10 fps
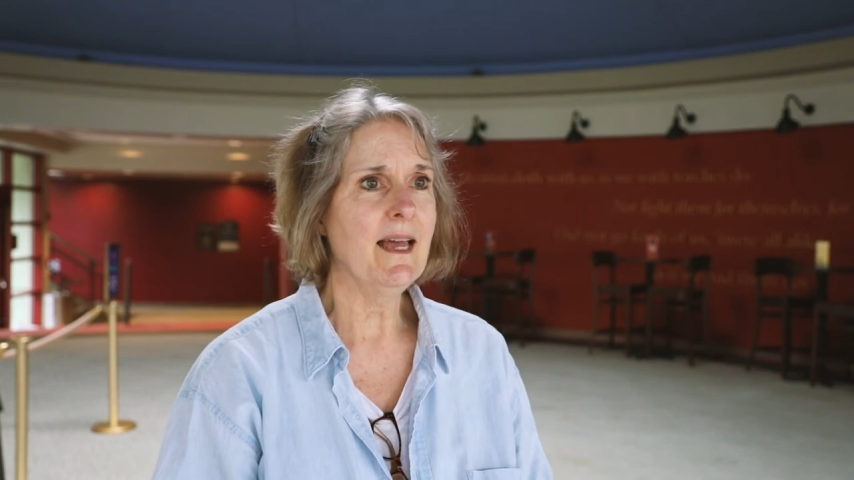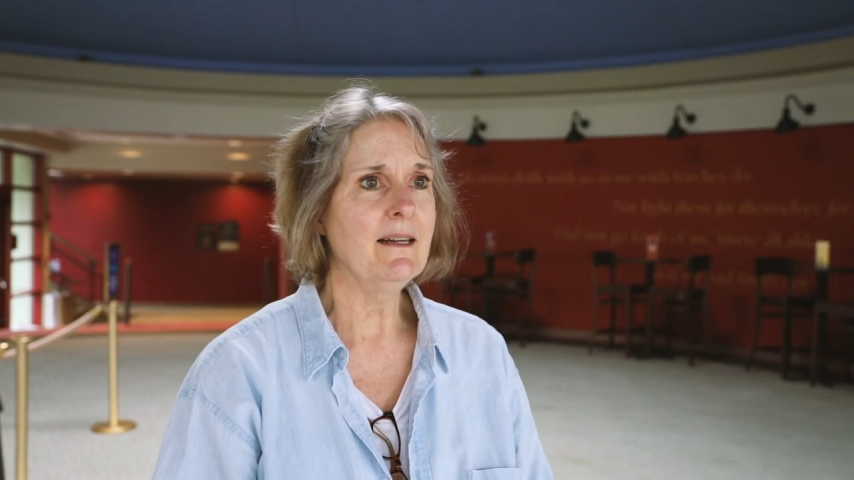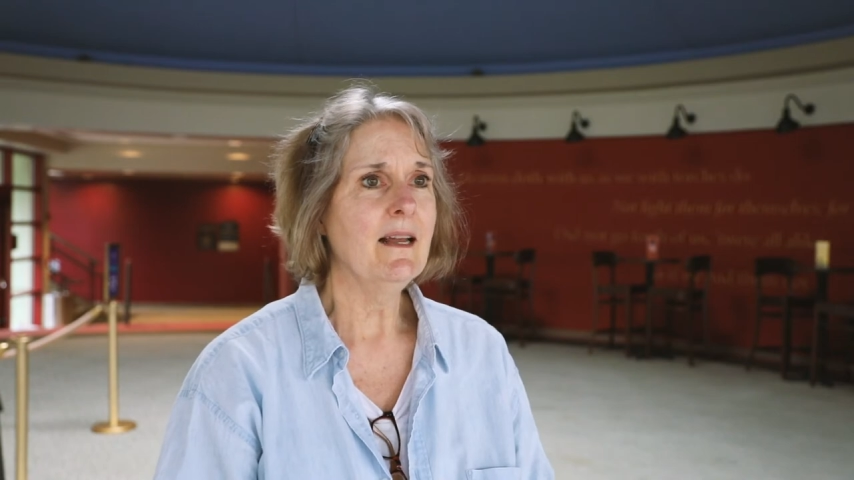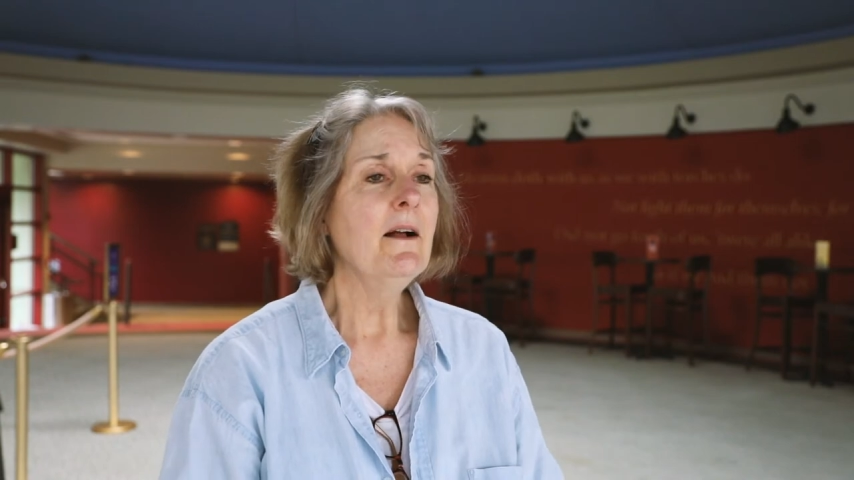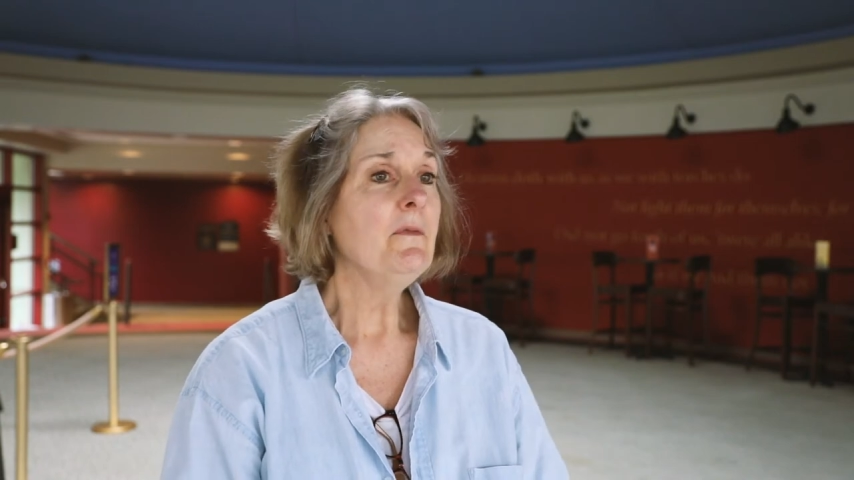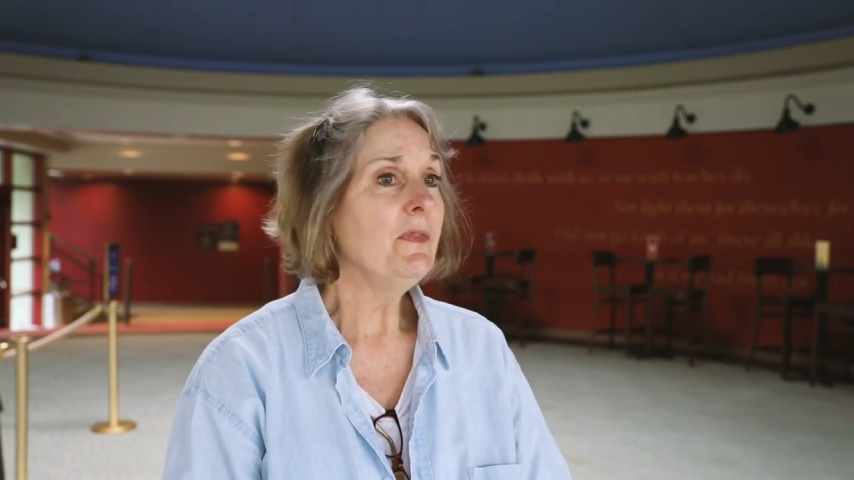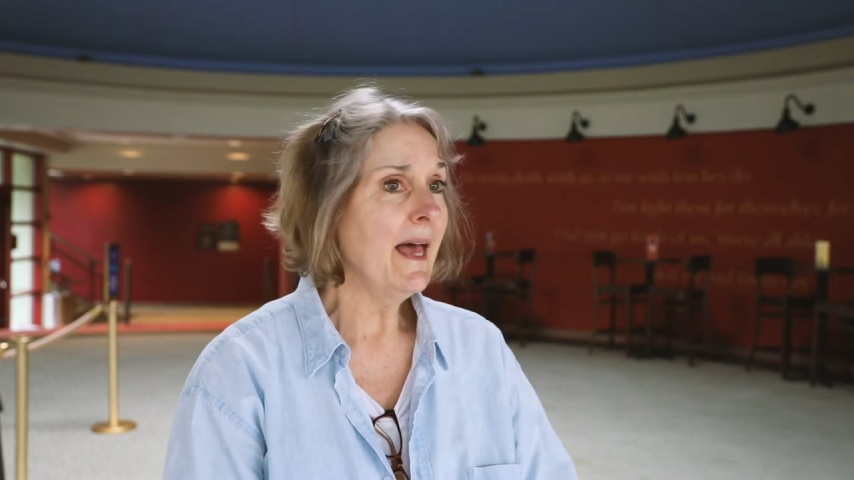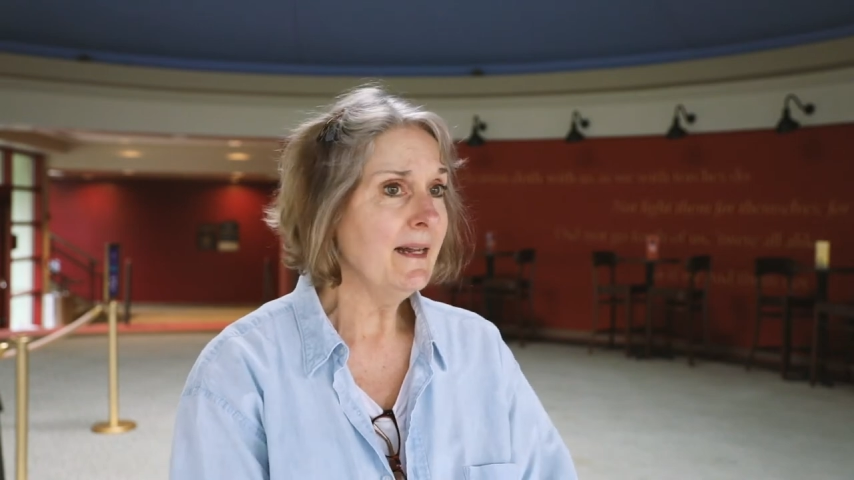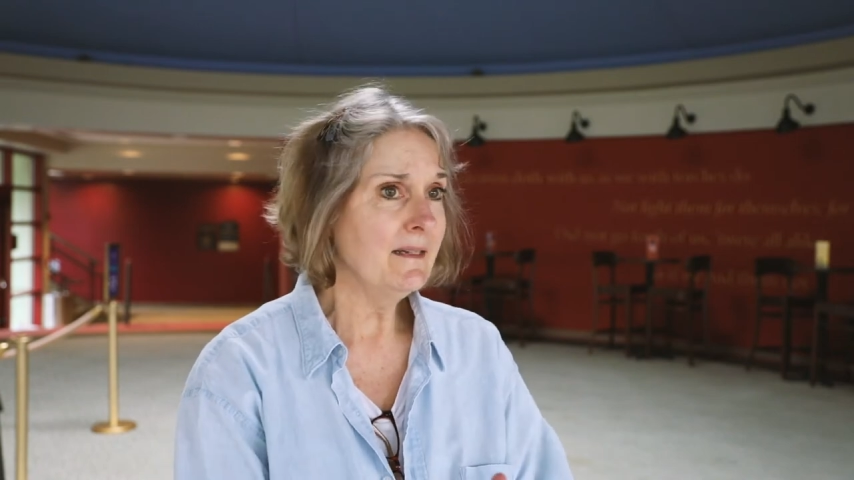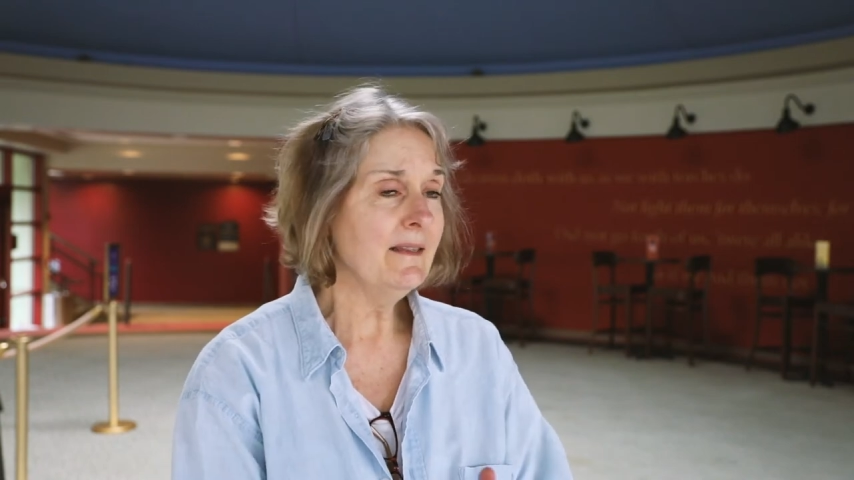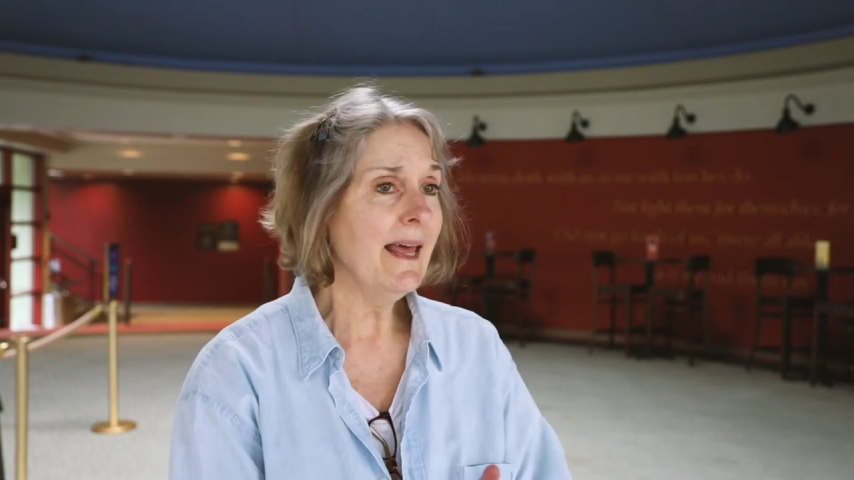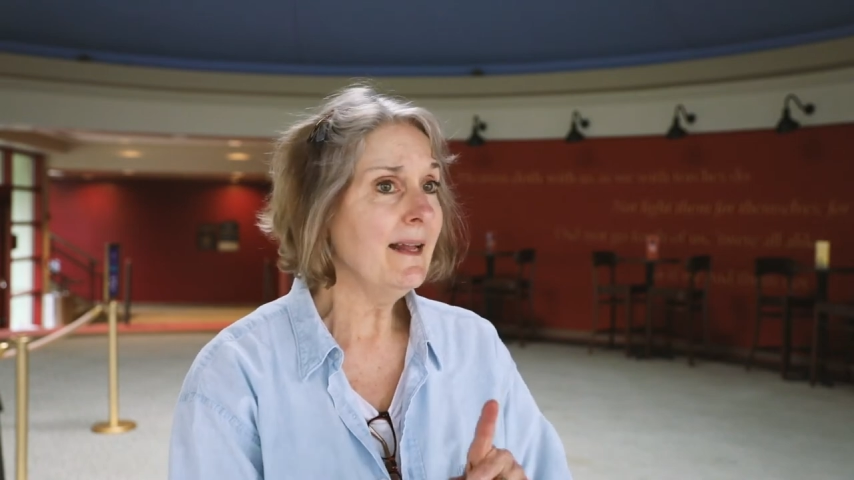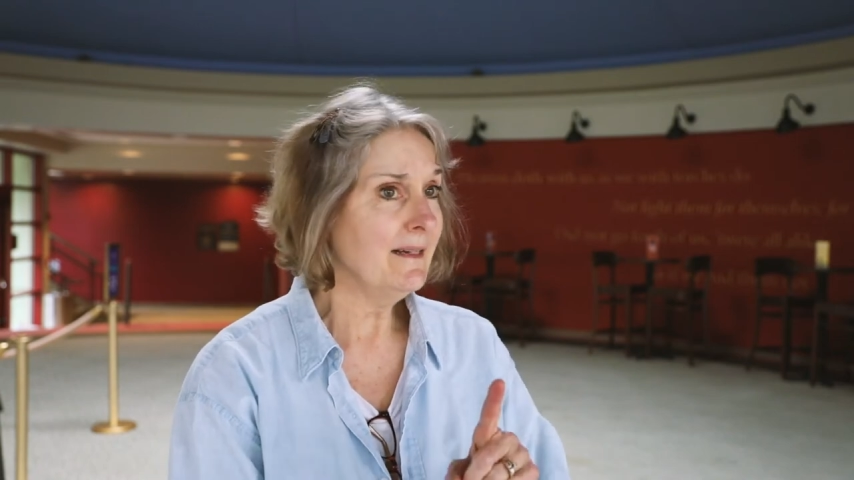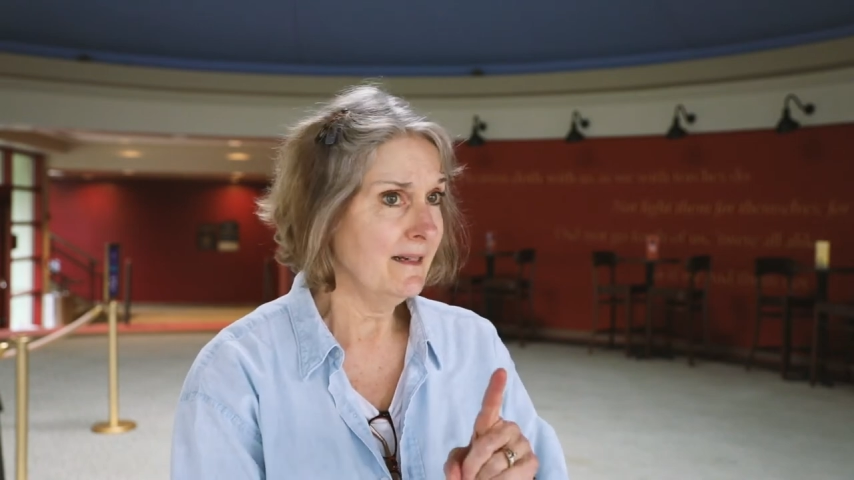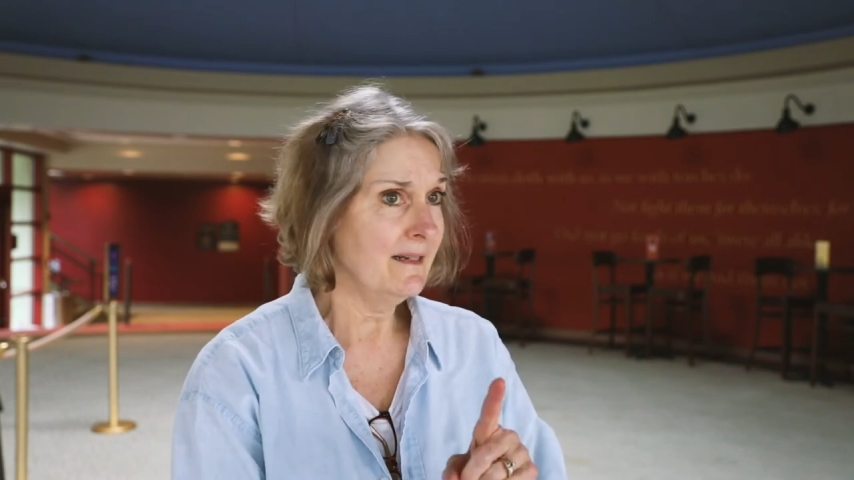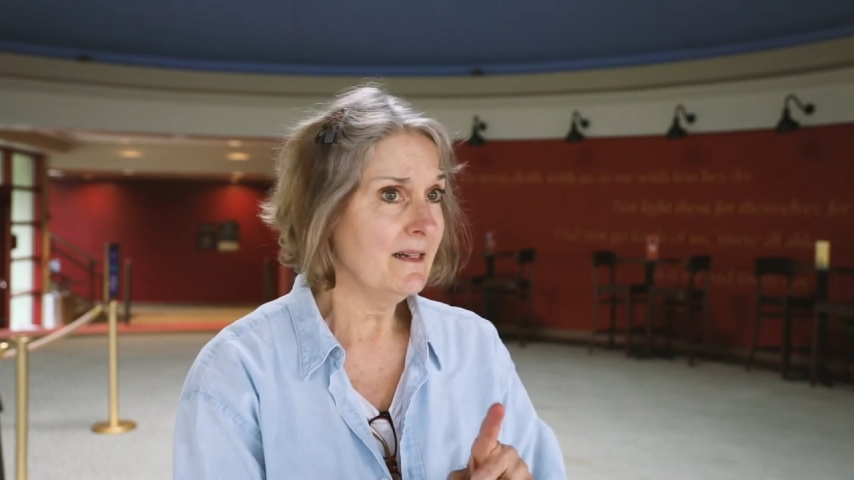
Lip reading: And that in